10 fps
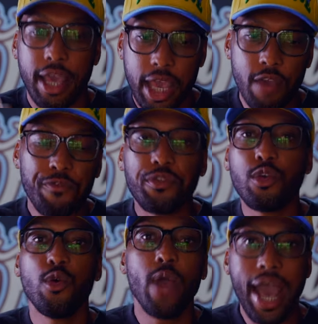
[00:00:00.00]
If
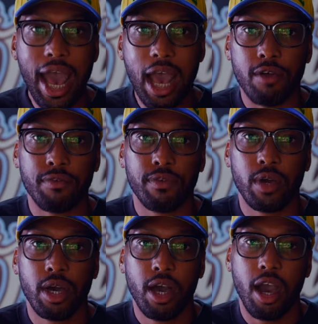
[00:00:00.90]
you have
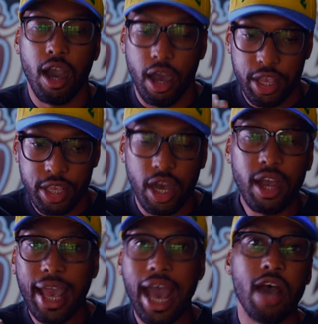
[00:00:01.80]
a
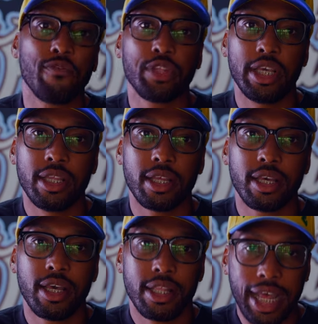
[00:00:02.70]
young athlete
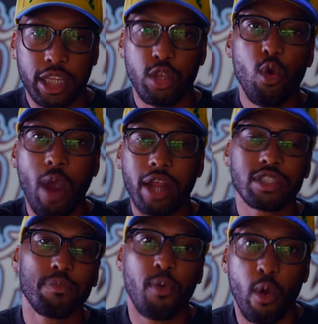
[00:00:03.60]
that you are
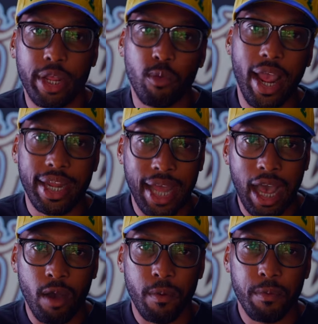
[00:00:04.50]
supporting right
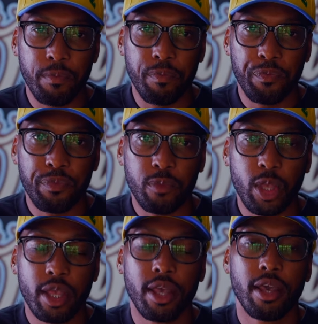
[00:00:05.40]
now,
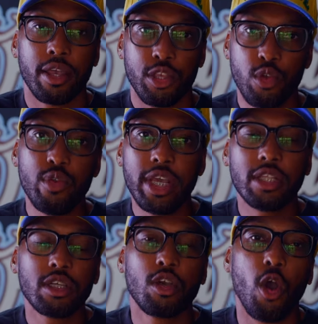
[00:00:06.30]
you need
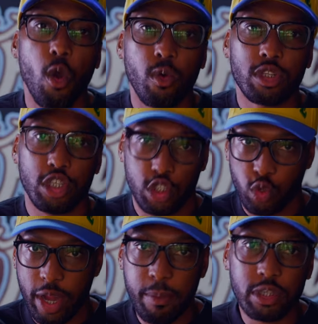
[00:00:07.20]
to go to
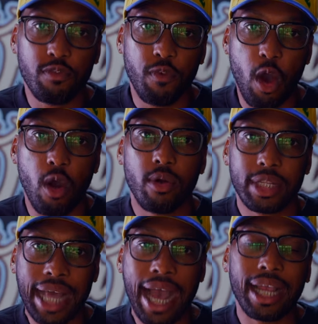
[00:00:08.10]

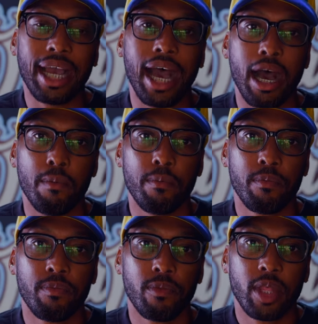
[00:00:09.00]
dreamersvault.com
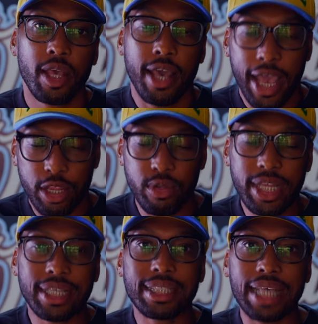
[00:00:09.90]
and you
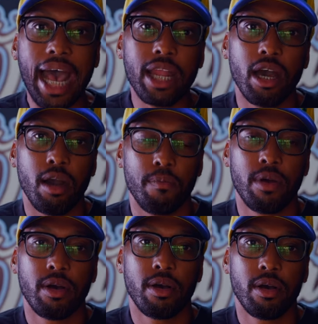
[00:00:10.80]
need to sign up
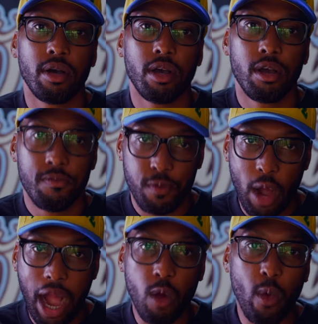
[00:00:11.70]
for
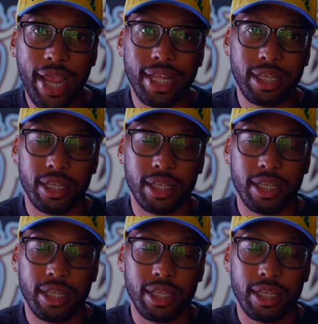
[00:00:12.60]
our waiting